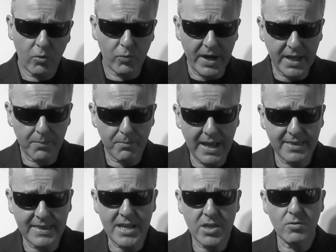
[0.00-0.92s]
recommend
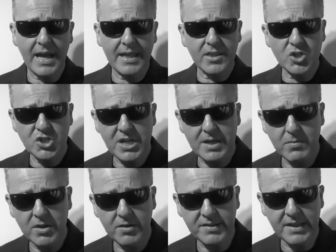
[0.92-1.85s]
that you get the sheet
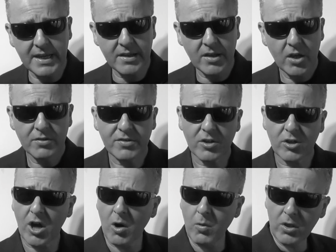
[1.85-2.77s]
music to
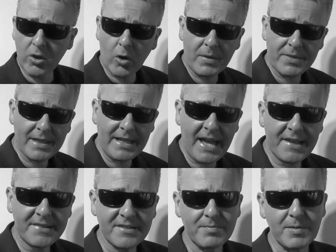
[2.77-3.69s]
go along with the lessons,